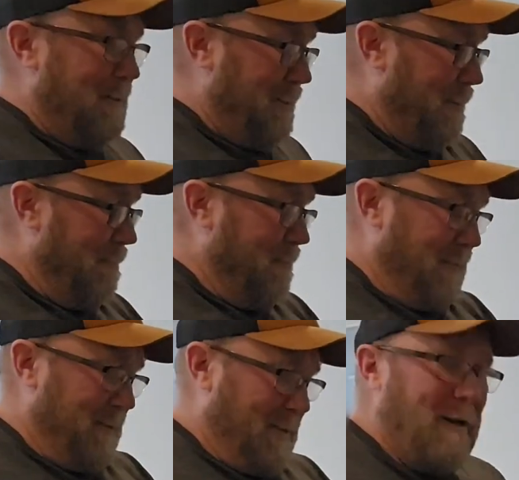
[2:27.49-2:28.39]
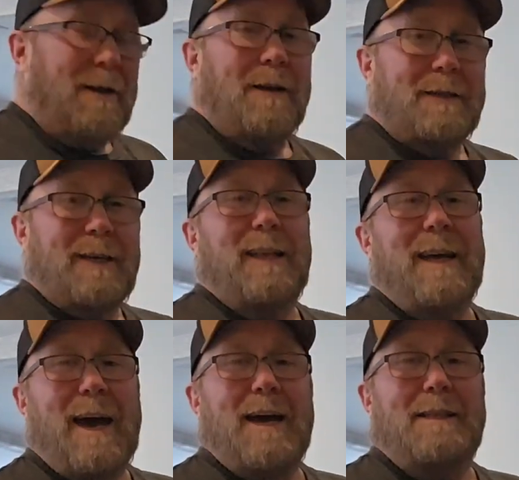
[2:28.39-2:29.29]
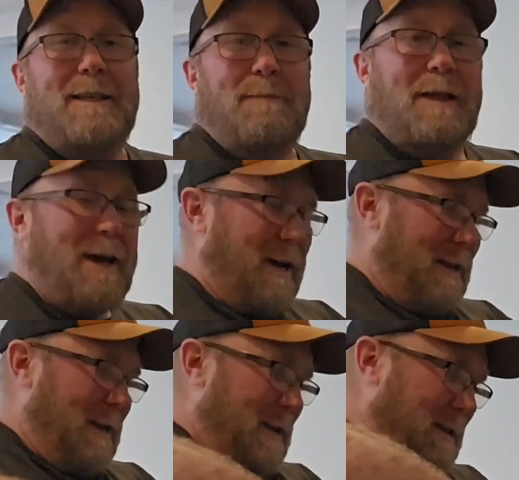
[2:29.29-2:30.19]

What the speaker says: So let's get to adding some of that.